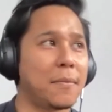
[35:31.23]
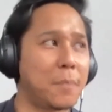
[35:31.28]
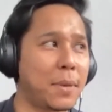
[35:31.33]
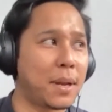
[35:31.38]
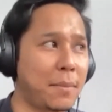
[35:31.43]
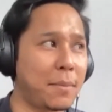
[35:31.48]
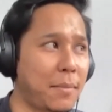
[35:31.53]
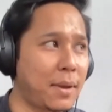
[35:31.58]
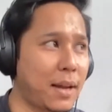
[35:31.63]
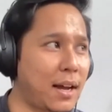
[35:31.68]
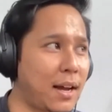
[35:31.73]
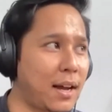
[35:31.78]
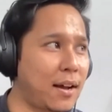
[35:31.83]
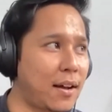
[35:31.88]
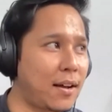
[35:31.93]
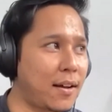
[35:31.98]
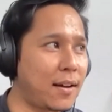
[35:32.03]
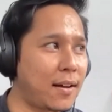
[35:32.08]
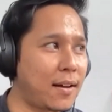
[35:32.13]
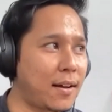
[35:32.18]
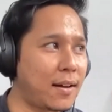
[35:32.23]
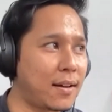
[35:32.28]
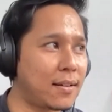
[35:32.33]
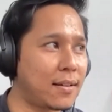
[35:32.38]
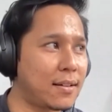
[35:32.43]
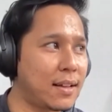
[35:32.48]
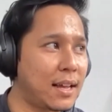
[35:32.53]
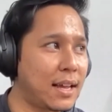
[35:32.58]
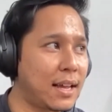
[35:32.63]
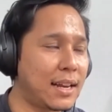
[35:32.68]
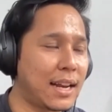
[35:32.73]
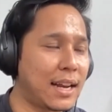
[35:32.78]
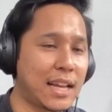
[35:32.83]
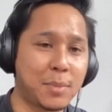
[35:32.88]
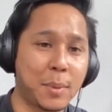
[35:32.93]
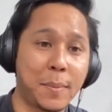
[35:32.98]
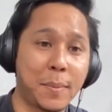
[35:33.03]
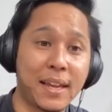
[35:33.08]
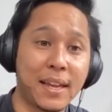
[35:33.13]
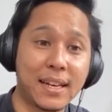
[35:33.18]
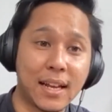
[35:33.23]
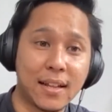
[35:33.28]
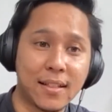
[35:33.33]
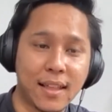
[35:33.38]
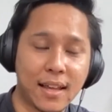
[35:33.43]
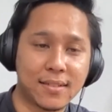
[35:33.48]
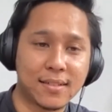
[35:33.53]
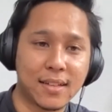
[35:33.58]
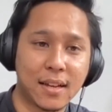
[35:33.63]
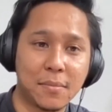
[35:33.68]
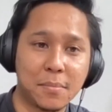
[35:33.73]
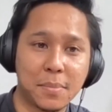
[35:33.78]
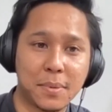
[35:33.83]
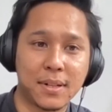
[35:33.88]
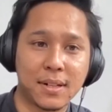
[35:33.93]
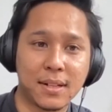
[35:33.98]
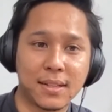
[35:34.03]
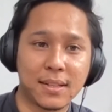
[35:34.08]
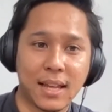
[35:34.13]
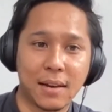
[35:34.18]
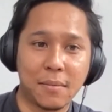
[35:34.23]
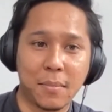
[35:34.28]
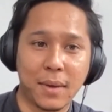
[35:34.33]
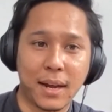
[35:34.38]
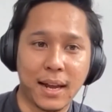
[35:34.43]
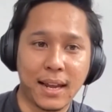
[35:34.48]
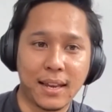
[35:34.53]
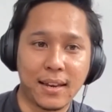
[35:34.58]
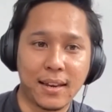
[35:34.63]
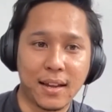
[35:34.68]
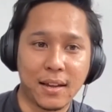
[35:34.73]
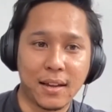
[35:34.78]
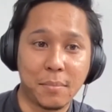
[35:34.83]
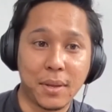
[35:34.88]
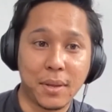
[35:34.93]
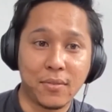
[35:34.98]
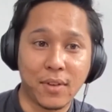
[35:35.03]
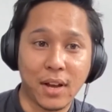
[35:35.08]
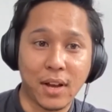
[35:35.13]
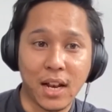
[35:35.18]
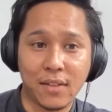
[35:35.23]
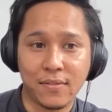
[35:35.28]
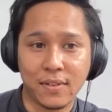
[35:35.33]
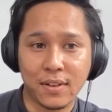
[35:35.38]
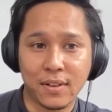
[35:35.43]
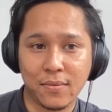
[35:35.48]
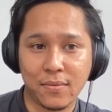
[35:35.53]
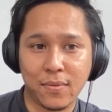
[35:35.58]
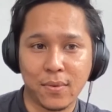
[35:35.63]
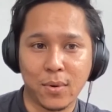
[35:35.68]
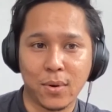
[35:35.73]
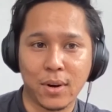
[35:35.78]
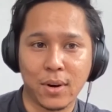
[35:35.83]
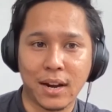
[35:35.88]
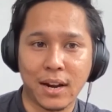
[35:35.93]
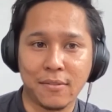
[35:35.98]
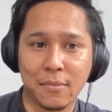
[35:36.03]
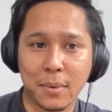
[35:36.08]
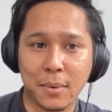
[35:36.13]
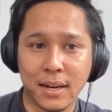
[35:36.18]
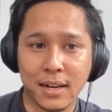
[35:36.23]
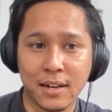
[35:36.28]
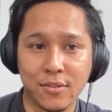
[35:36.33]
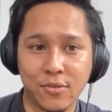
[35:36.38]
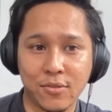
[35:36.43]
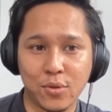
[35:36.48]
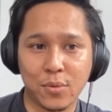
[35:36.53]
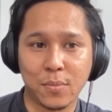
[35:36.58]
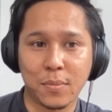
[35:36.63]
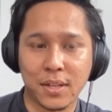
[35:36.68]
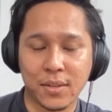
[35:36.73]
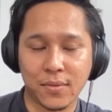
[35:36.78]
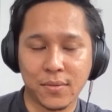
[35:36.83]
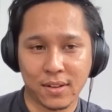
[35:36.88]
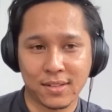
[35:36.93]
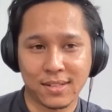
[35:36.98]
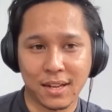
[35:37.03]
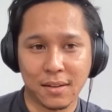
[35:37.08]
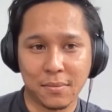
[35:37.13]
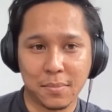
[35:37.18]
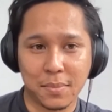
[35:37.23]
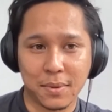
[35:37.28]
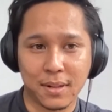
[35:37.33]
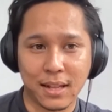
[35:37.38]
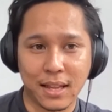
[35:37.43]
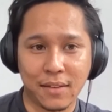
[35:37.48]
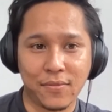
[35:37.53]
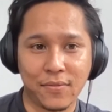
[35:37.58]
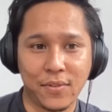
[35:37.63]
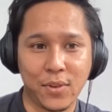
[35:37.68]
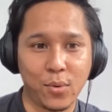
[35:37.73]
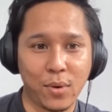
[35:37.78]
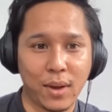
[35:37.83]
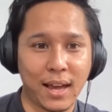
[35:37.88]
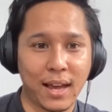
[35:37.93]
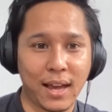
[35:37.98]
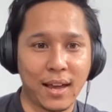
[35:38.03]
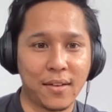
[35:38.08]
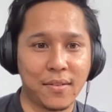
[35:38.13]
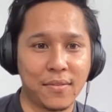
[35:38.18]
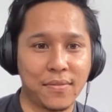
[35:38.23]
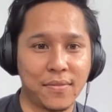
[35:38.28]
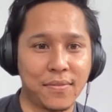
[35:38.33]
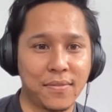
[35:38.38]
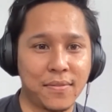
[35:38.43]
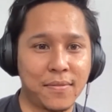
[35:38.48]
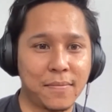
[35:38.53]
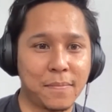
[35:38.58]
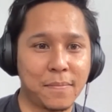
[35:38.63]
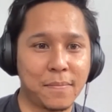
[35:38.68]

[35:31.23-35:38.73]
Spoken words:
But nice. Maybe another example that might be relevant for everybody in the room is, for example, if you have,